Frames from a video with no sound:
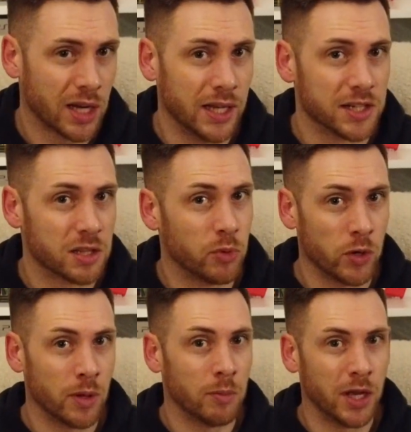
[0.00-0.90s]
clear to the
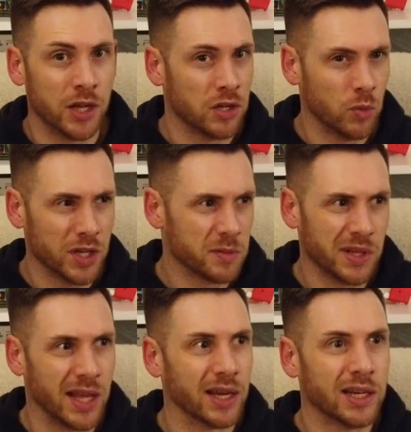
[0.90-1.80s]
point where I'm like, I don't want it
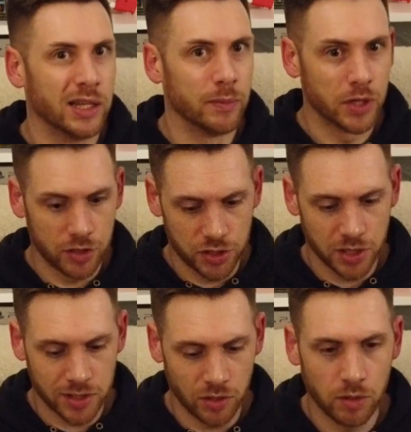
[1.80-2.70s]
to be that clear because
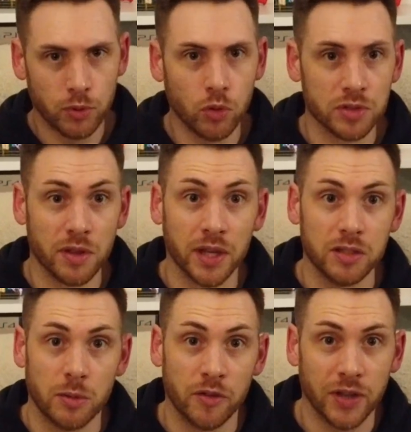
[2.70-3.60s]
you can see all the pores. I
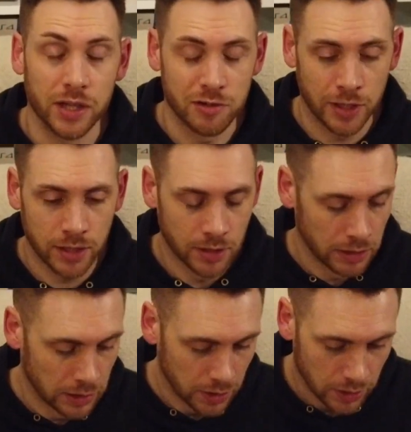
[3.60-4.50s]
don't want it to be that
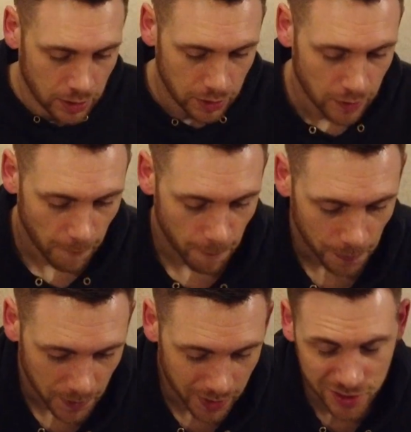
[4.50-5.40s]
clear because you can see all the
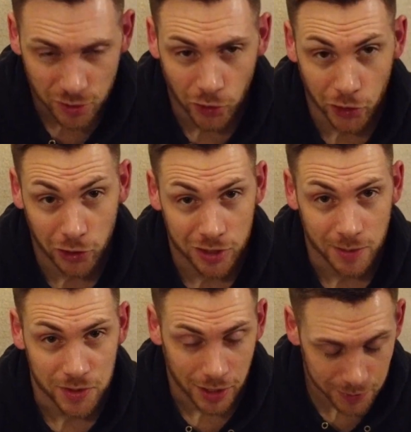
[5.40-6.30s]
pores and things on my
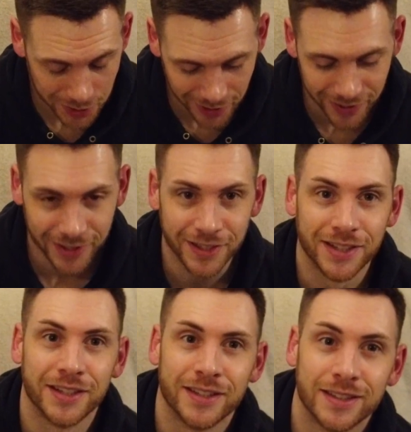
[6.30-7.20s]
face, right? And
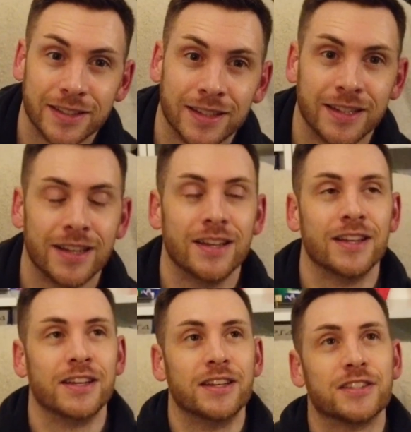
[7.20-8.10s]
that's
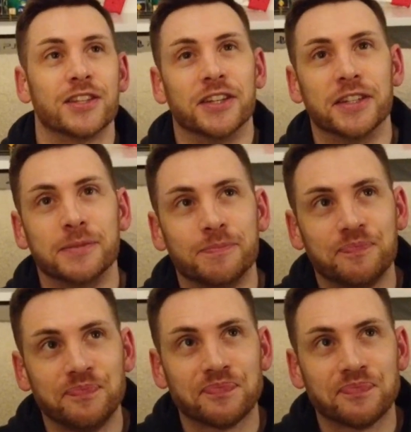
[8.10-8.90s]
not a good look sometimes.